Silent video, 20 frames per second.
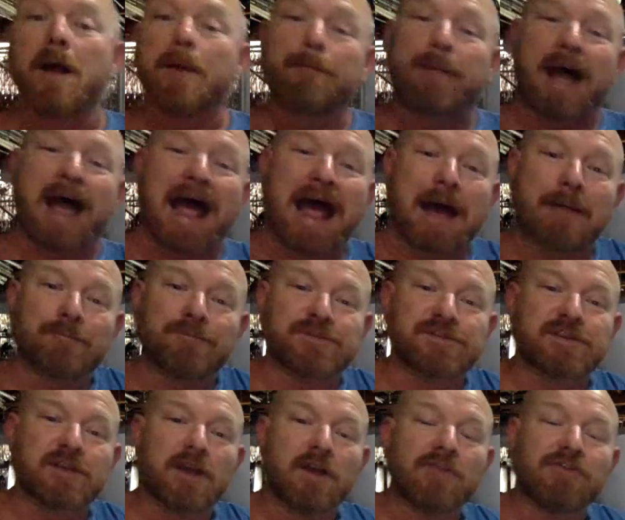
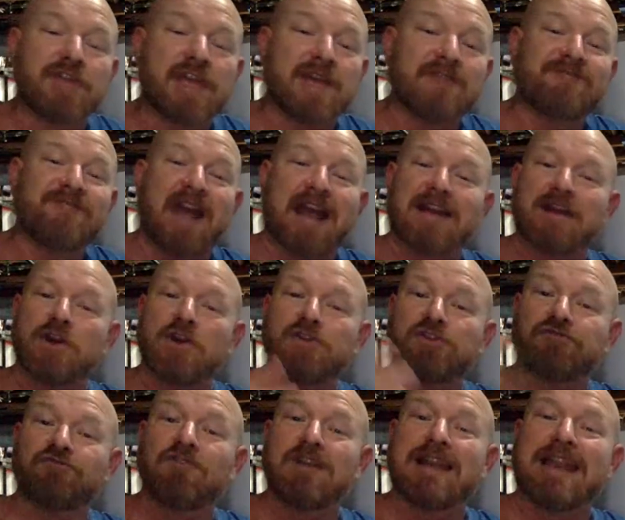Perhaps the event
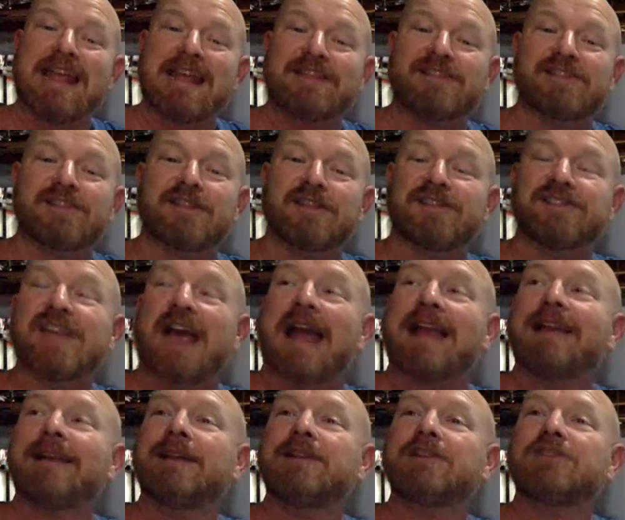has released the
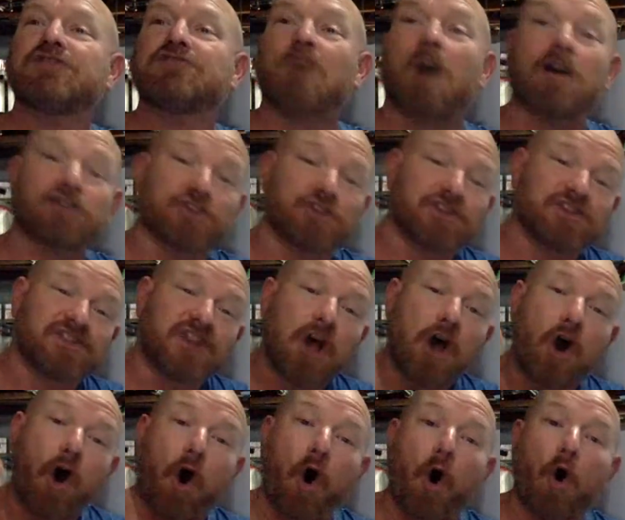sailing instructions
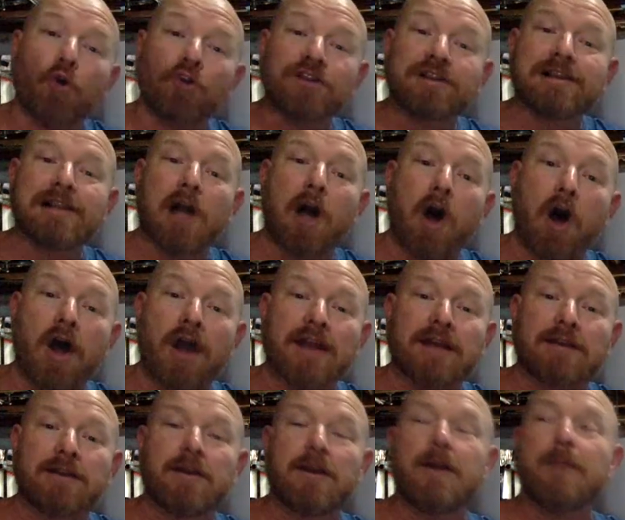
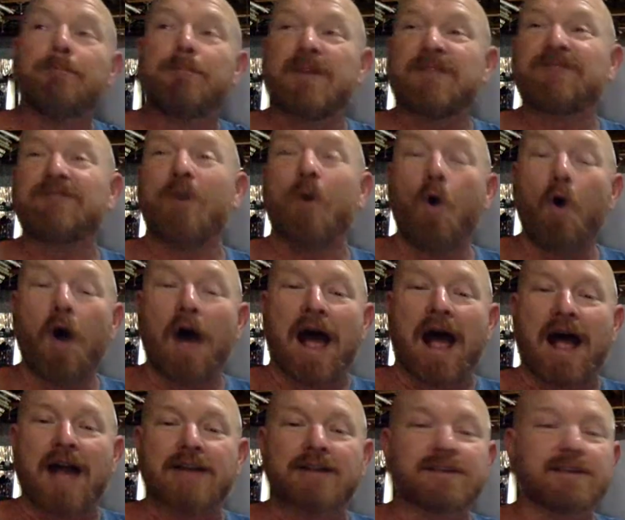online
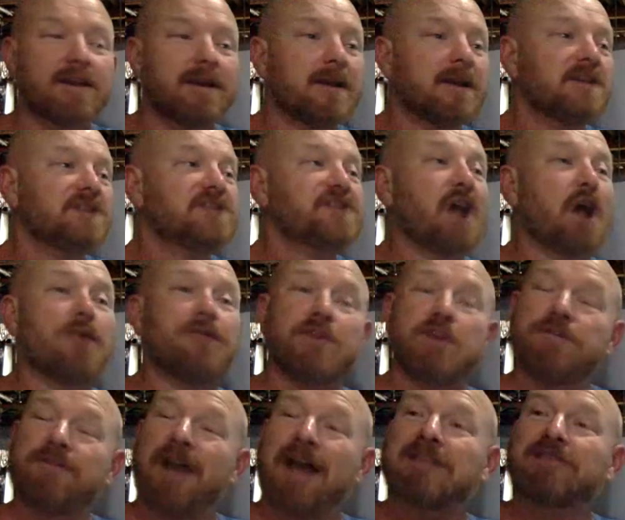beforehand, so that
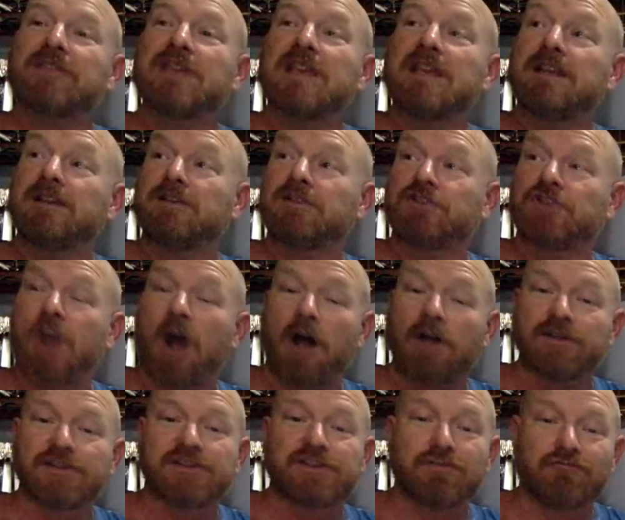you've had the
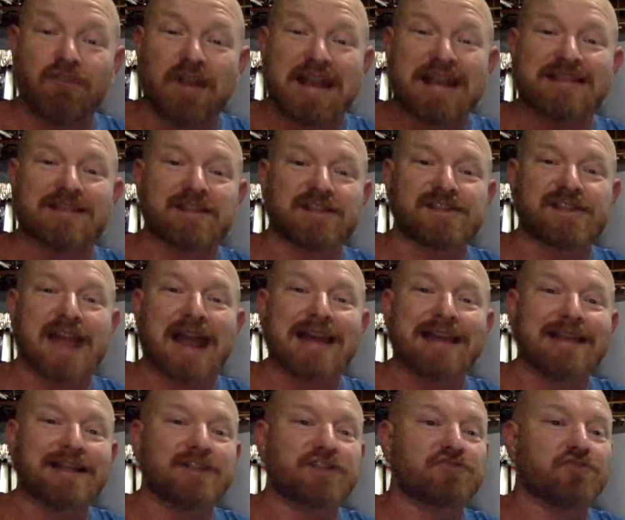chance to read the sailing
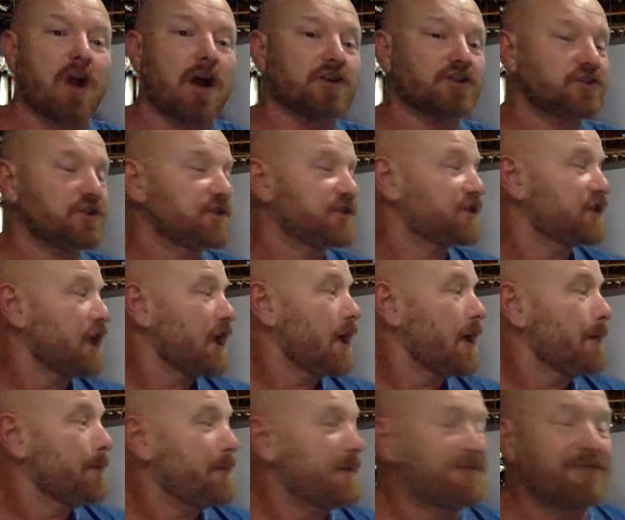instructions
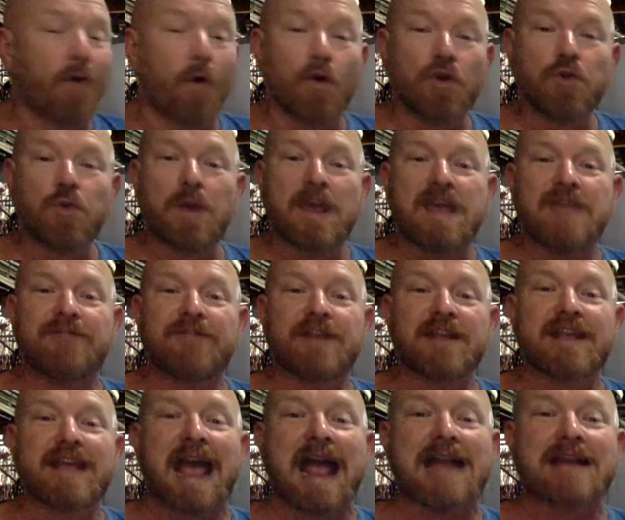before you even
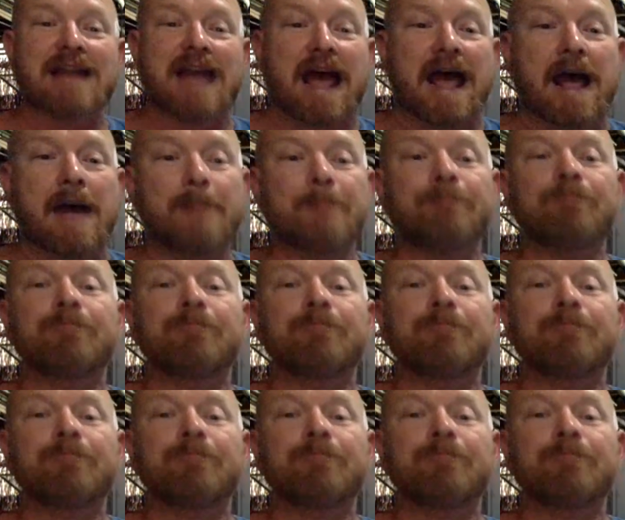get there.